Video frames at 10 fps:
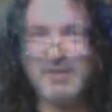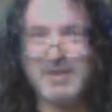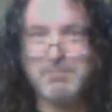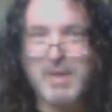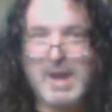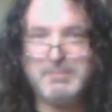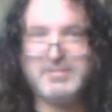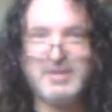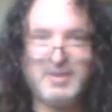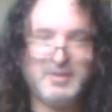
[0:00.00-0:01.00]

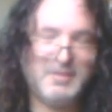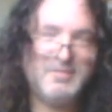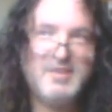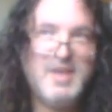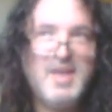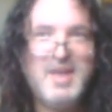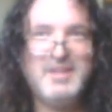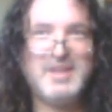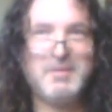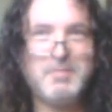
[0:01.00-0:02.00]
specific pop
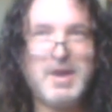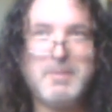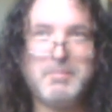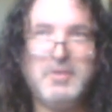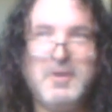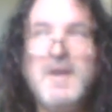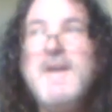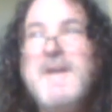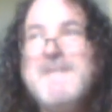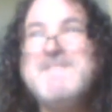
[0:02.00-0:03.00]
songs that are
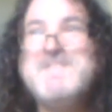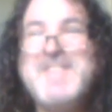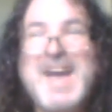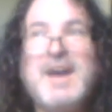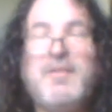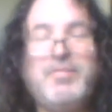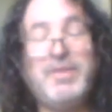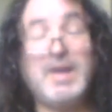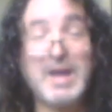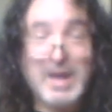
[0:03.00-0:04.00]
popular
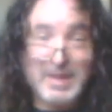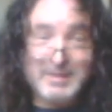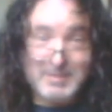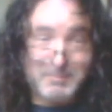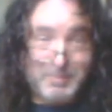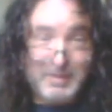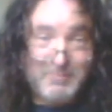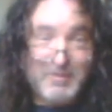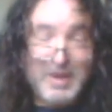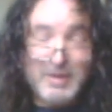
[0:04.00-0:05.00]
now
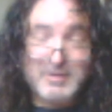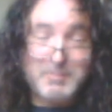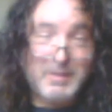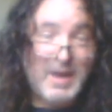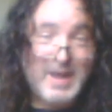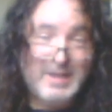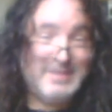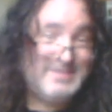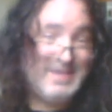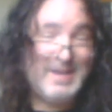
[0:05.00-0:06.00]
be fair to
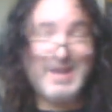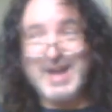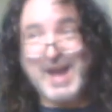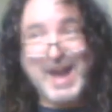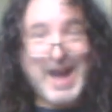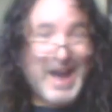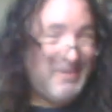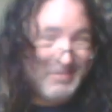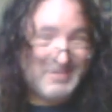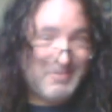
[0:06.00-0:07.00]
be honest
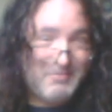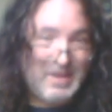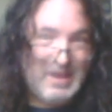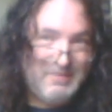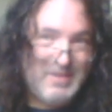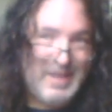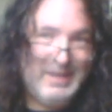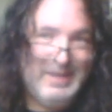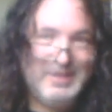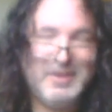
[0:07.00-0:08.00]
i wasn't a
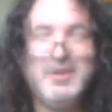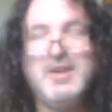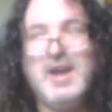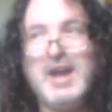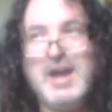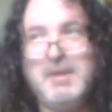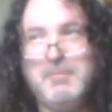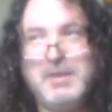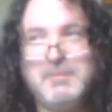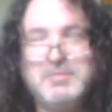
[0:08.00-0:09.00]
fan of that either
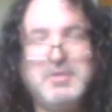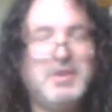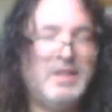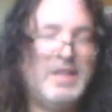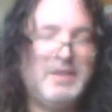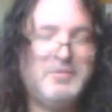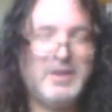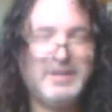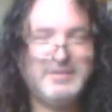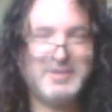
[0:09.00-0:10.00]
uh, but i'm sure
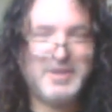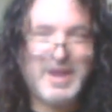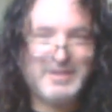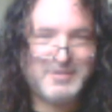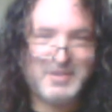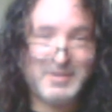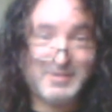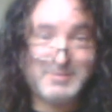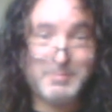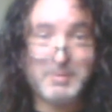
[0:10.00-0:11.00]
a lot of trekkies are,
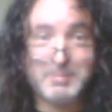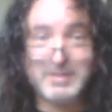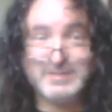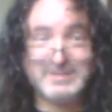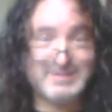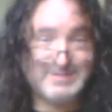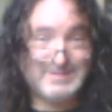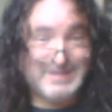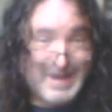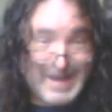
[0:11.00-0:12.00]
heads are going to explode
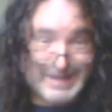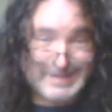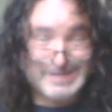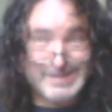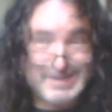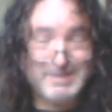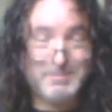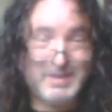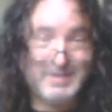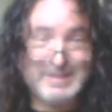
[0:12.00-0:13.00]
because this is
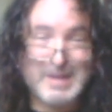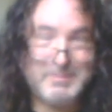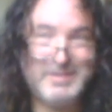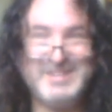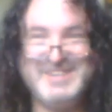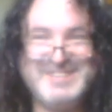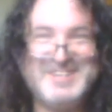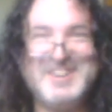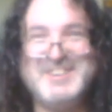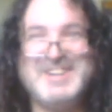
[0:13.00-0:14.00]
not been
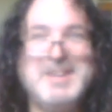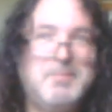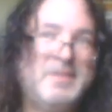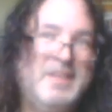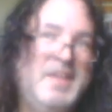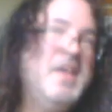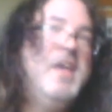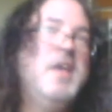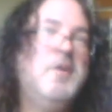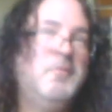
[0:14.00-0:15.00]
established in Star Trek.
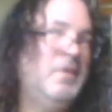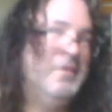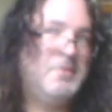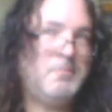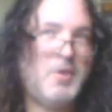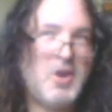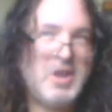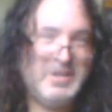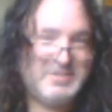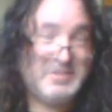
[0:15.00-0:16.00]
Typically, when
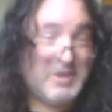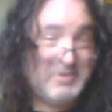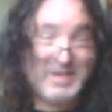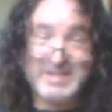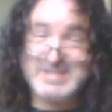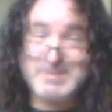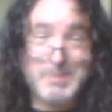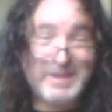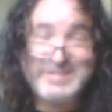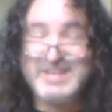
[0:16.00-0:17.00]
there's a party in Star
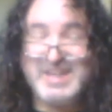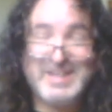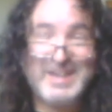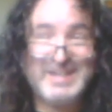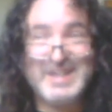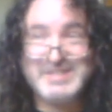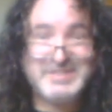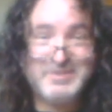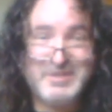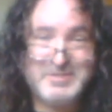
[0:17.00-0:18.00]
Trek, especially in
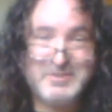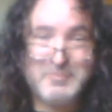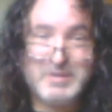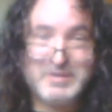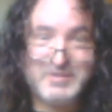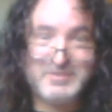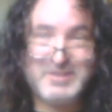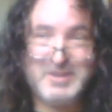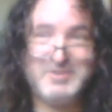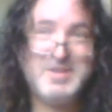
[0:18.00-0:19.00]
like Next Generation
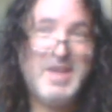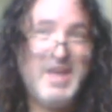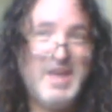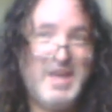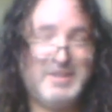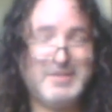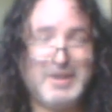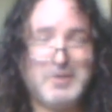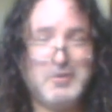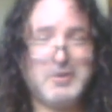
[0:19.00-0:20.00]
original series,
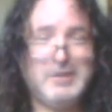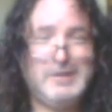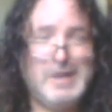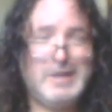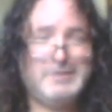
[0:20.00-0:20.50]
it's like all